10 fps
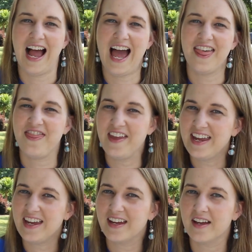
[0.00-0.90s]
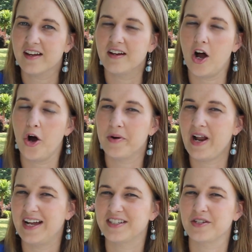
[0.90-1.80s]
I think Auburn
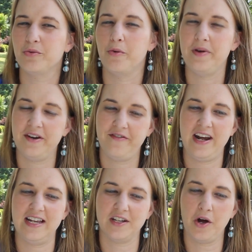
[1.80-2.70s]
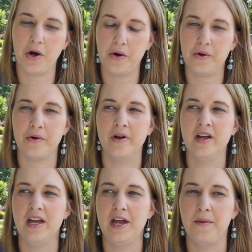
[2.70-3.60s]
High School will benefit as a whole
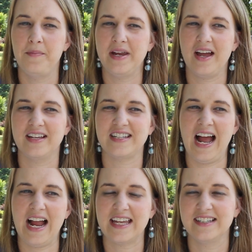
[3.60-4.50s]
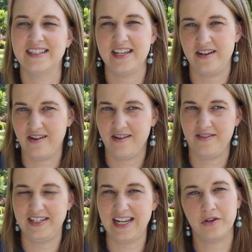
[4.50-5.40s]
because I consider
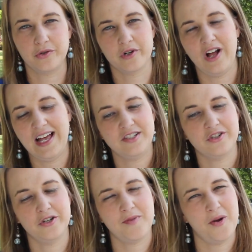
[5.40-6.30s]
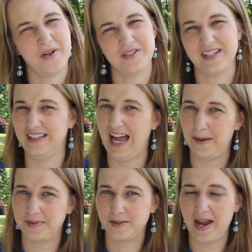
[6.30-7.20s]
this outdoor classroom almost a
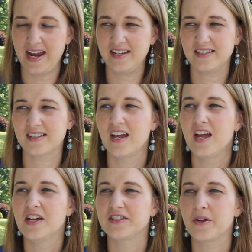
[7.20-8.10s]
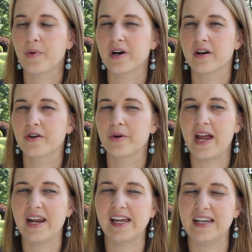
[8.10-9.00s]
lab space. So we're
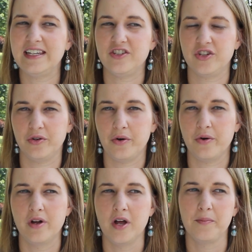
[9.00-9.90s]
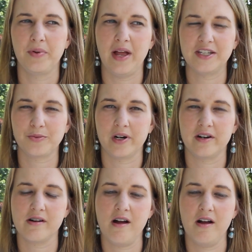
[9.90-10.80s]
creating additional place
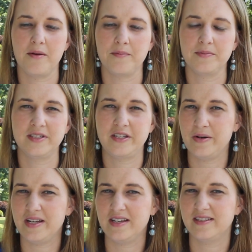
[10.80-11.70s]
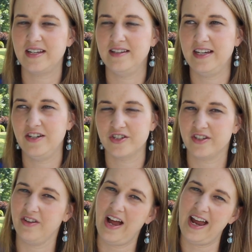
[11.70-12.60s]
where students and teachers
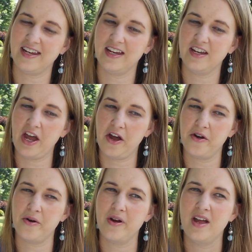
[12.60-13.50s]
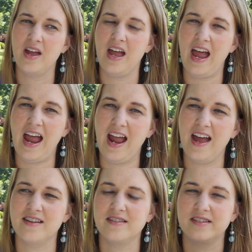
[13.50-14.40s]
alike can go
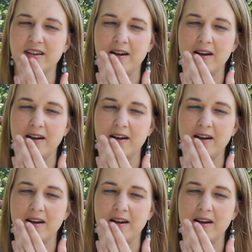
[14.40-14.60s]
and